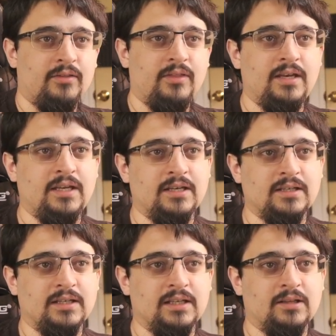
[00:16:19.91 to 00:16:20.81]
they needed
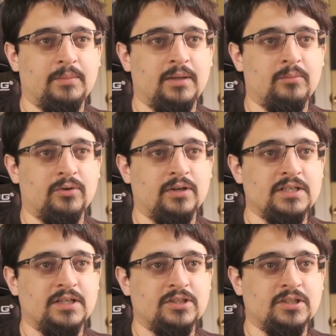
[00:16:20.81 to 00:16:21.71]
a little bit more
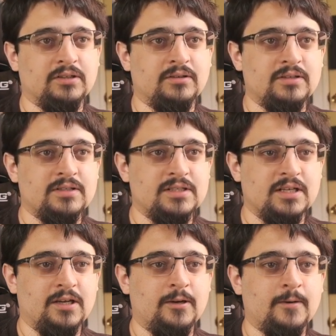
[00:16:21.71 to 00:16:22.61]
attention. So